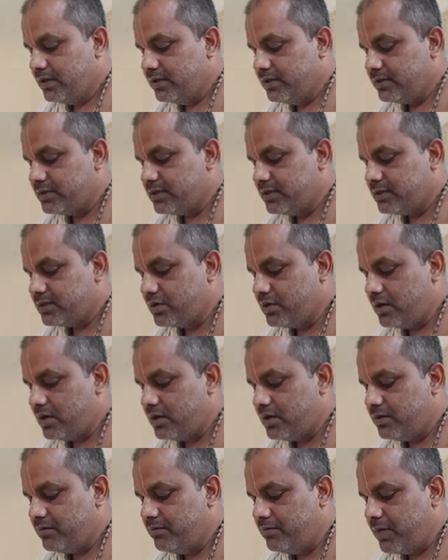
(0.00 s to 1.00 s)
This is
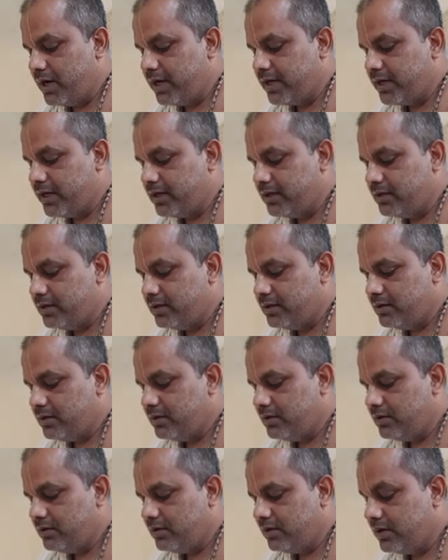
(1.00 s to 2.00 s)
called Maya
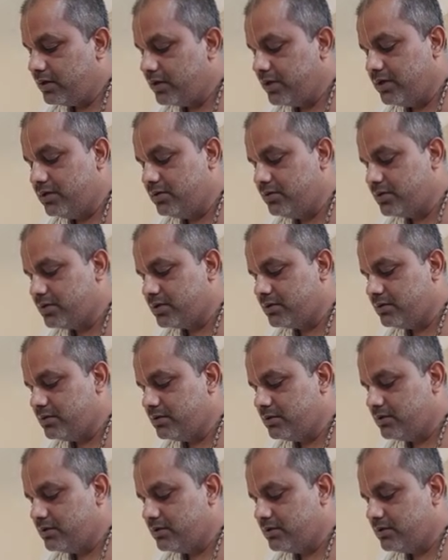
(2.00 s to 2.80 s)
or illusion.